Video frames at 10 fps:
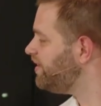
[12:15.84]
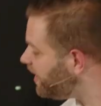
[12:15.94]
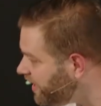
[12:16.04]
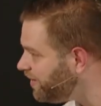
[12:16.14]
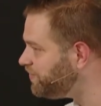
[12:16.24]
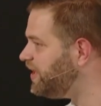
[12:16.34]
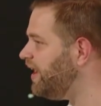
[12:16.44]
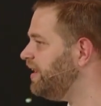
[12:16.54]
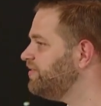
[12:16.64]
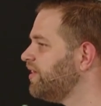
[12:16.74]
King of
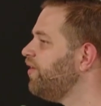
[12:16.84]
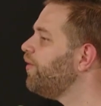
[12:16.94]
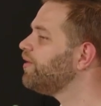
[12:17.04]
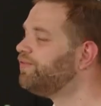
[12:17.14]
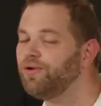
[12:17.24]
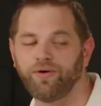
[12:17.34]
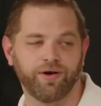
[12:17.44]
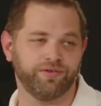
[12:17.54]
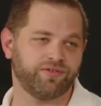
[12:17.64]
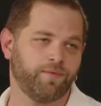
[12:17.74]
kings and Lord of
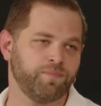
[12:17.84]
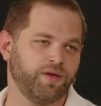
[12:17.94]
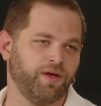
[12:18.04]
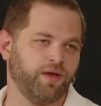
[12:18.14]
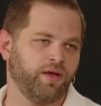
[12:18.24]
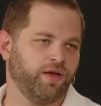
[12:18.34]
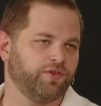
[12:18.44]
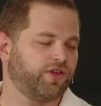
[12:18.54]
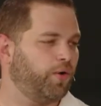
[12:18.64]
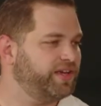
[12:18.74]
lords.
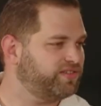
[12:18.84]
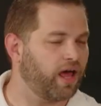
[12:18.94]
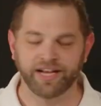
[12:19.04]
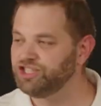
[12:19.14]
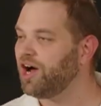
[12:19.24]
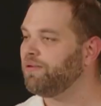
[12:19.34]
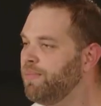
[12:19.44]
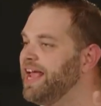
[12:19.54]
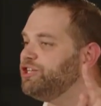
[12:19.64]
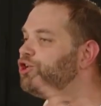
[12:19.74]
So he's telling
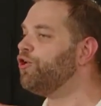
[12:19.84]
John, make